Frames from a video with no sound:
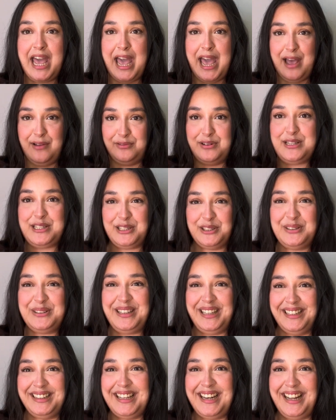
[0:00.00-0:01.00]
every single
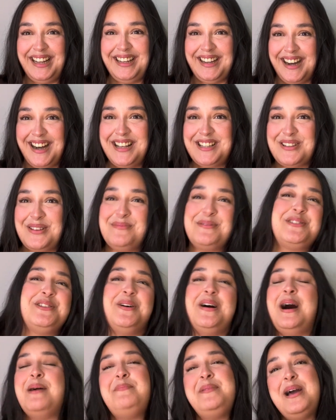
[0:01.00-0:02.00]
thing that I got, so I'm
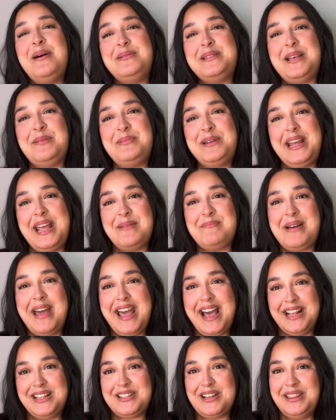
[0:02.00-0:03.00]
so happy I was able to get my
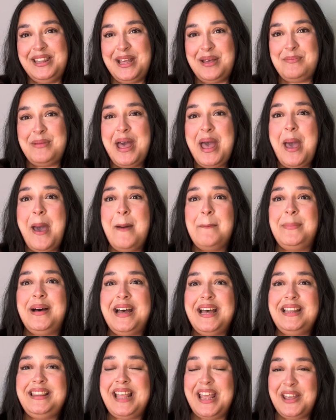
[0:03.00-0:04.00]
hands on them.
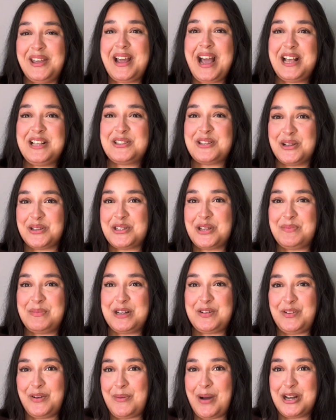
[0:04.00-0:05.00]
But thank you guys so
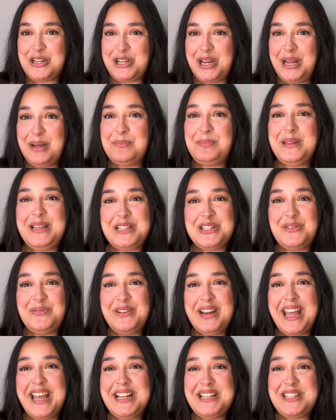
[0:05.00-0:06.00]
much for watching. Please don't
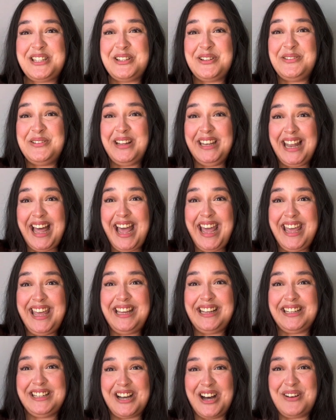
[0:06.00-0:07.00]
forget to
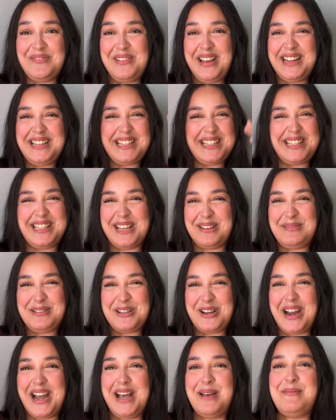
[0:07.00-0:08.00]
like, comment,
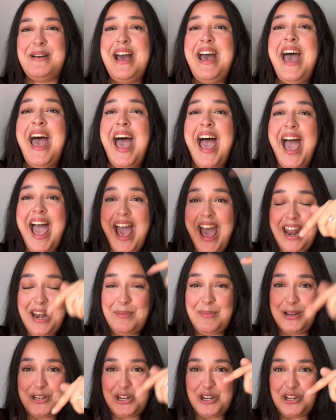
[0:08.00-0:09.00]
subscribe,
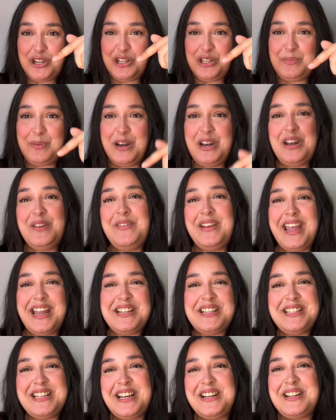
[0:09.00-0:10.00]
and make sure to turn the bell
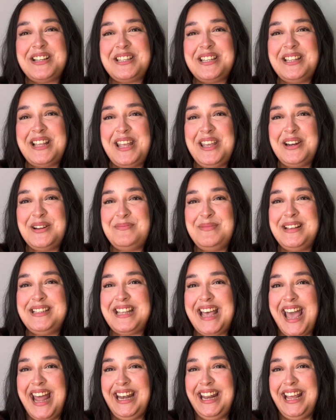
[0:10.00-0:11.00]
notifications on just so that you don't miss
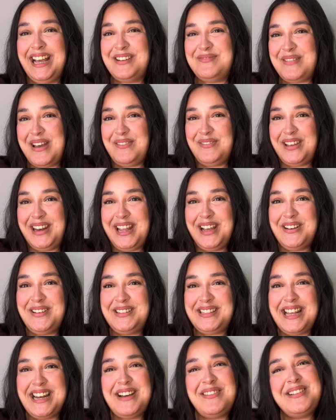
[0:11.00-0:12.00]
any of my
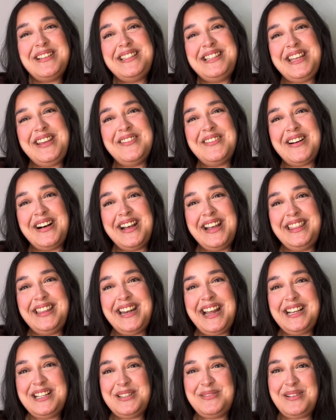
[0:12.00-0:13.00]
videos. And I will see you all in the
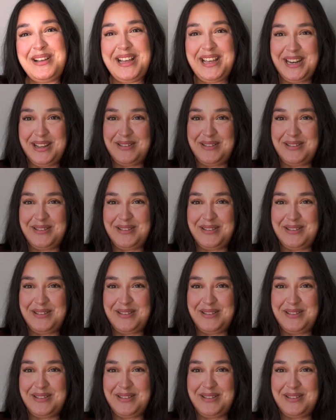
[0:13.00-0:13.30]
next one.